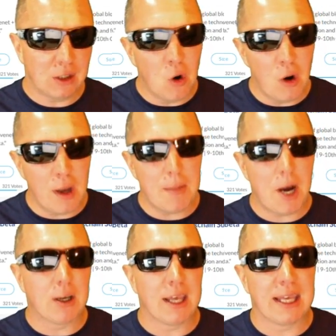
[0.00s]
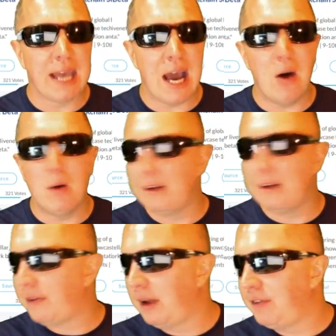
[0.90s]
CoinMarketCal.
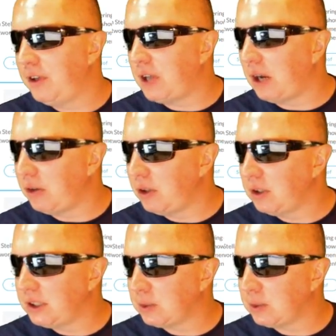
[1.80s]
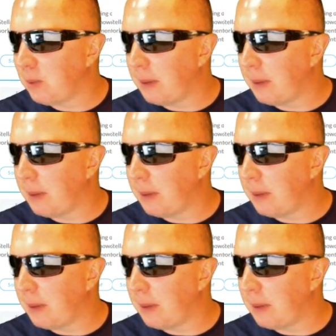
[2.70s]
If you don't use this